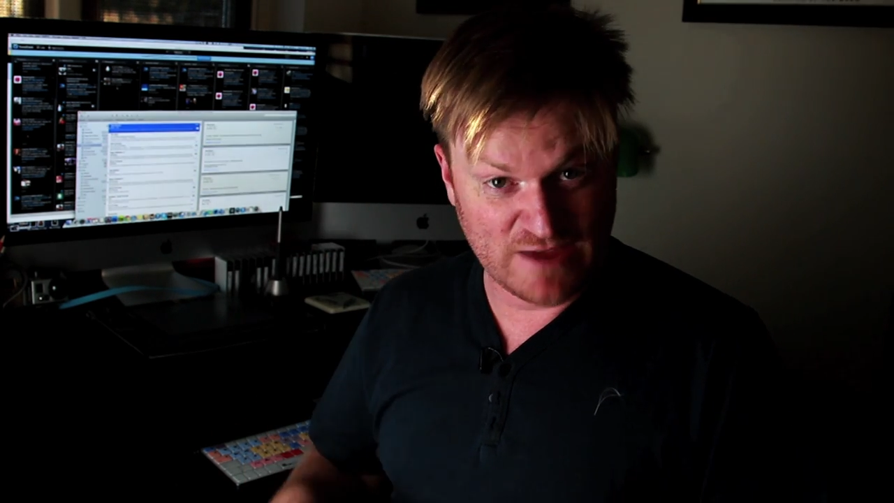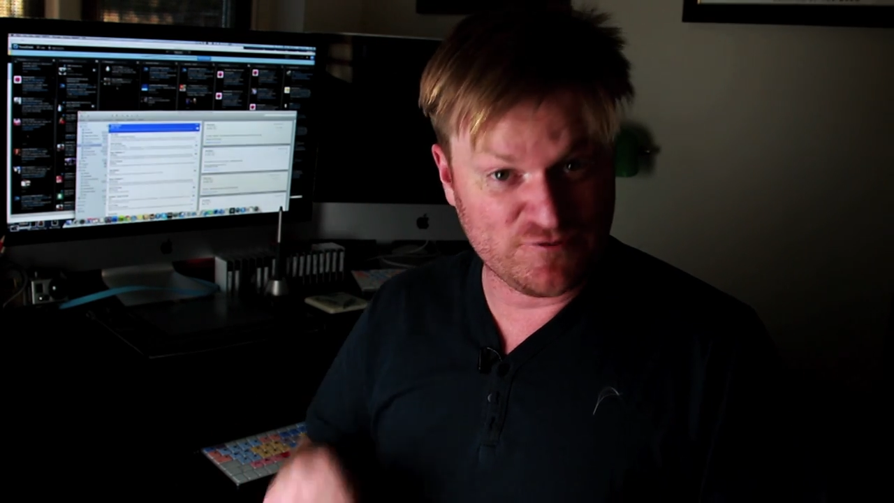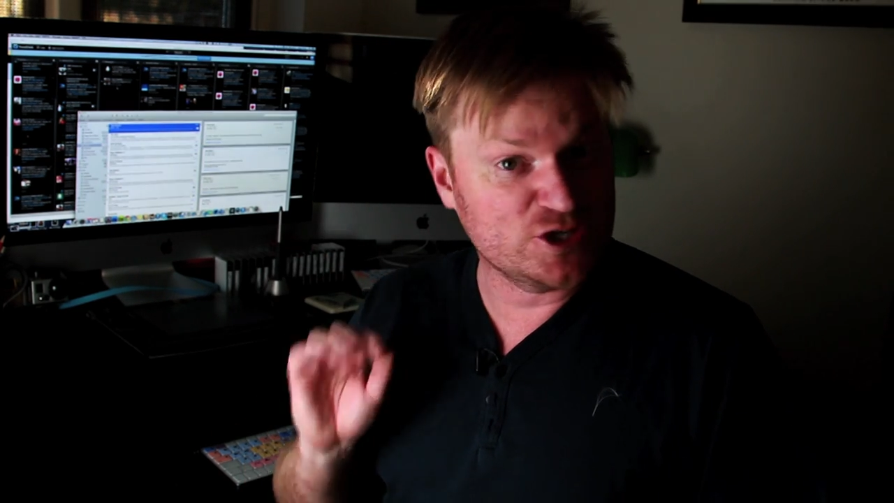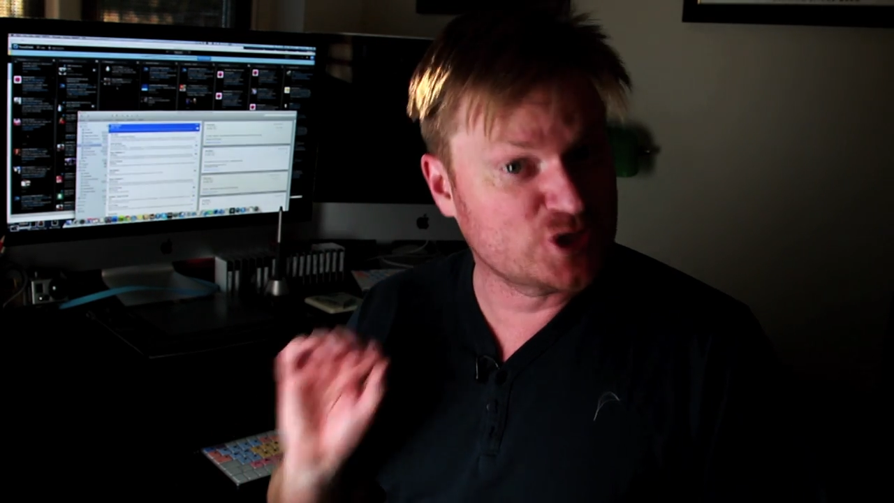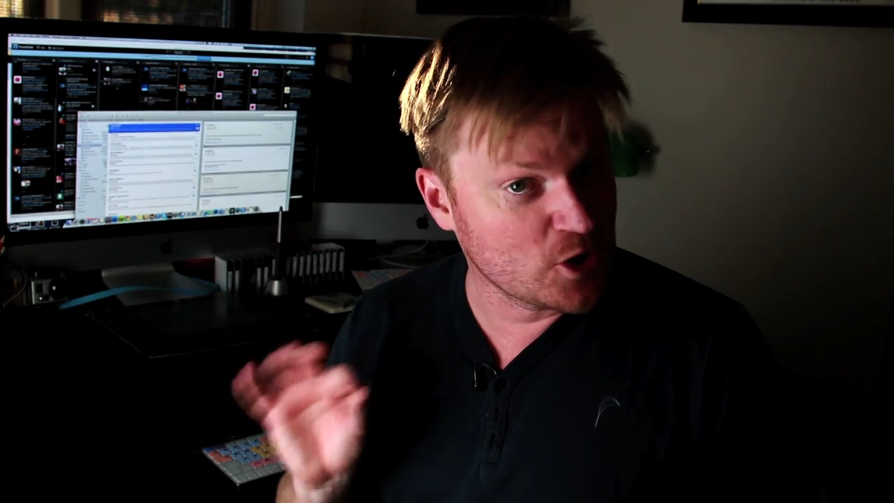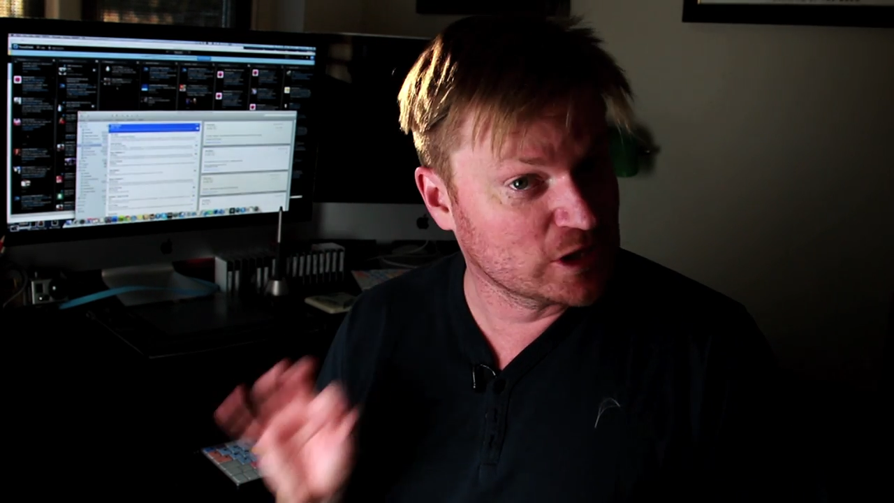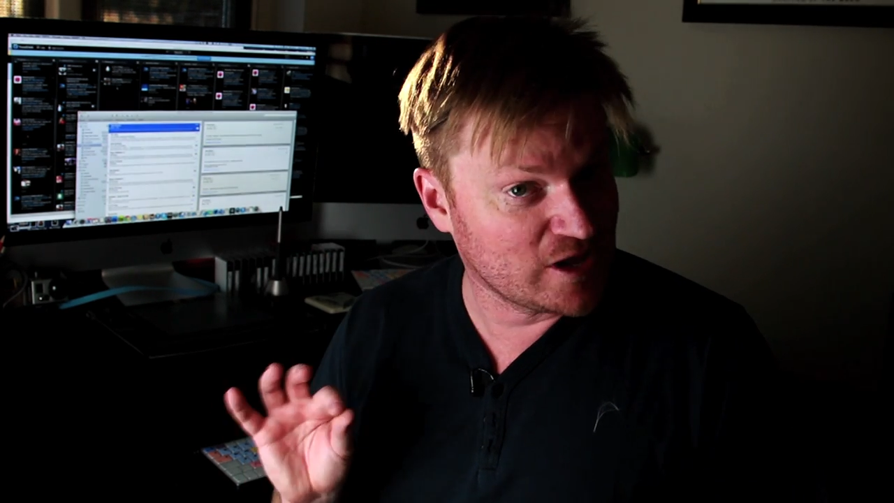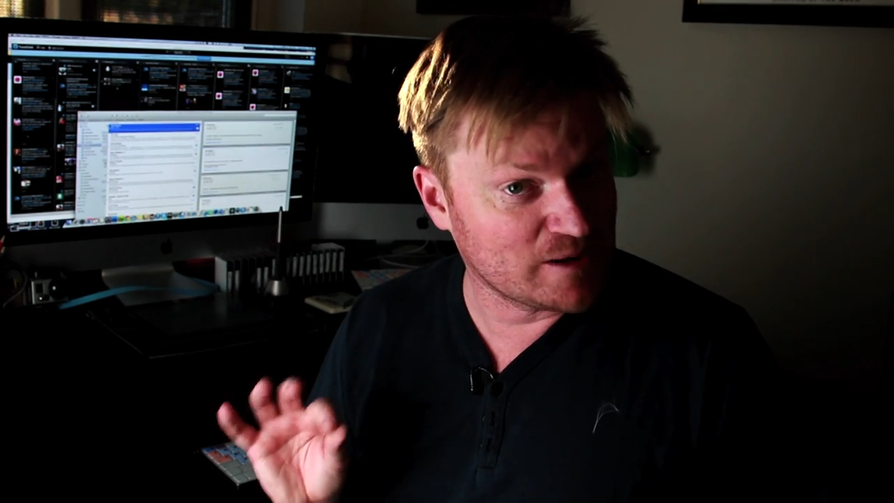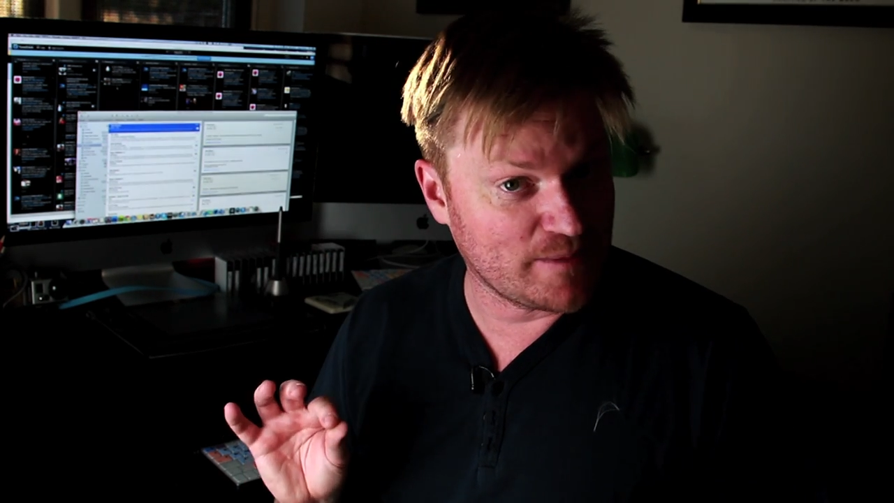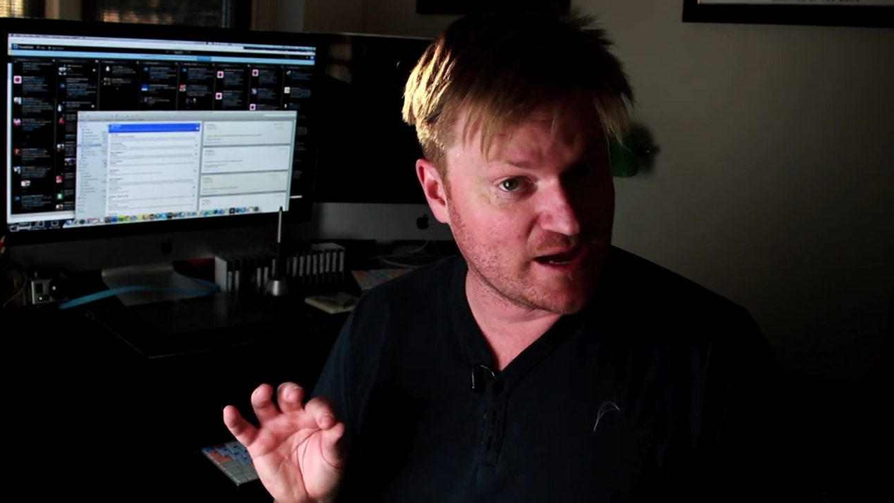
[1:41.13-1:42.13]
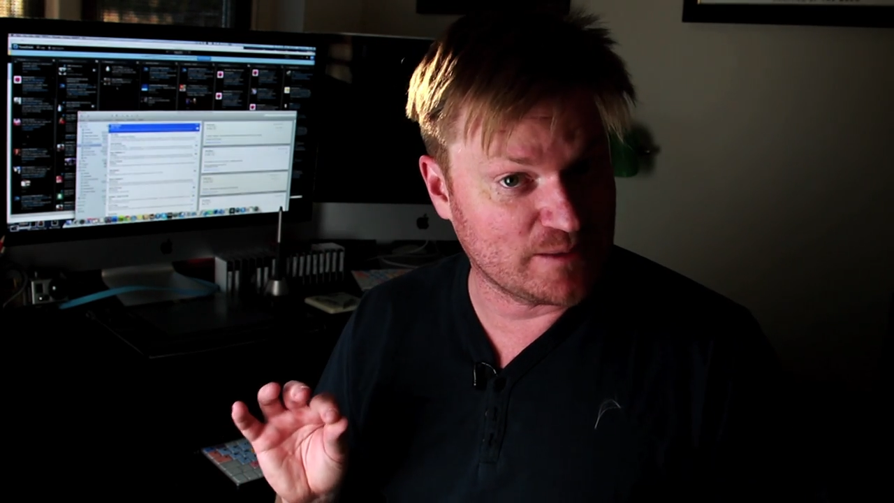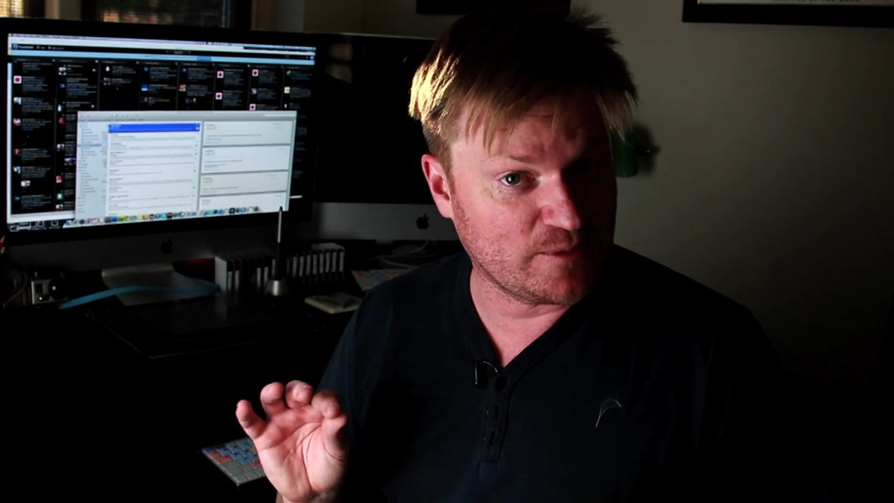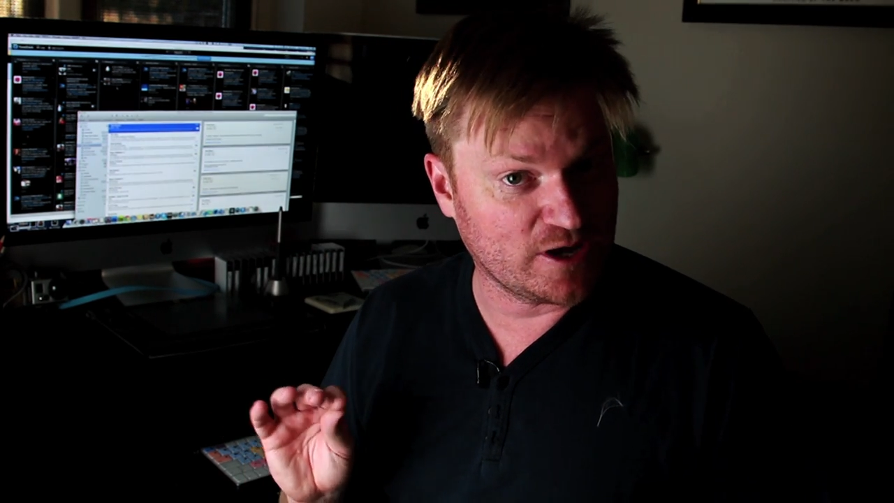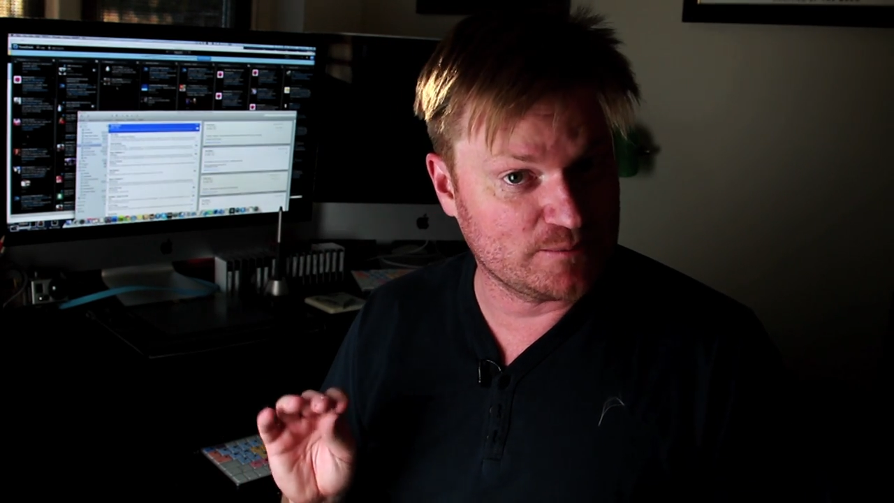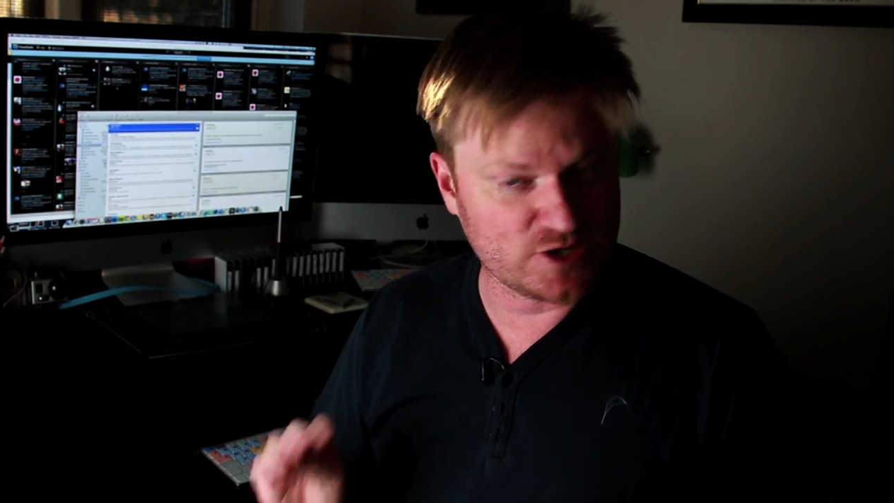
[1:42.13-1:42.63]
If you don't like
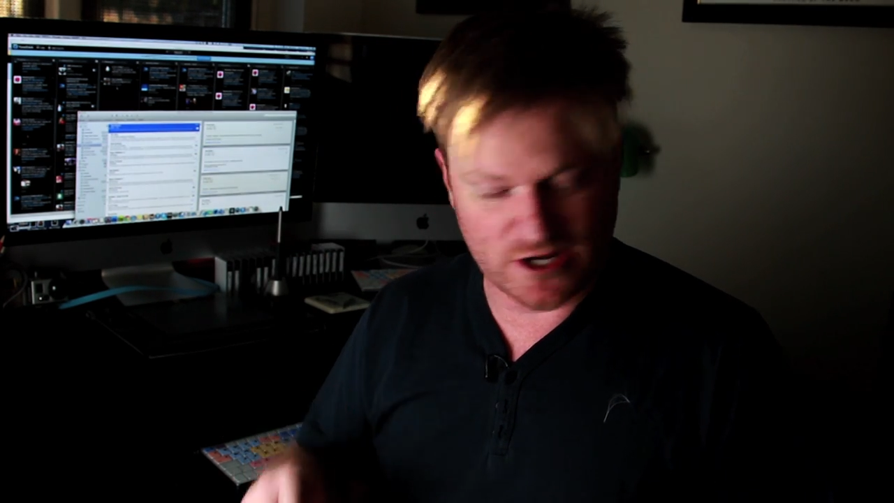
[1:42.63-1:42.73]
bagpipes,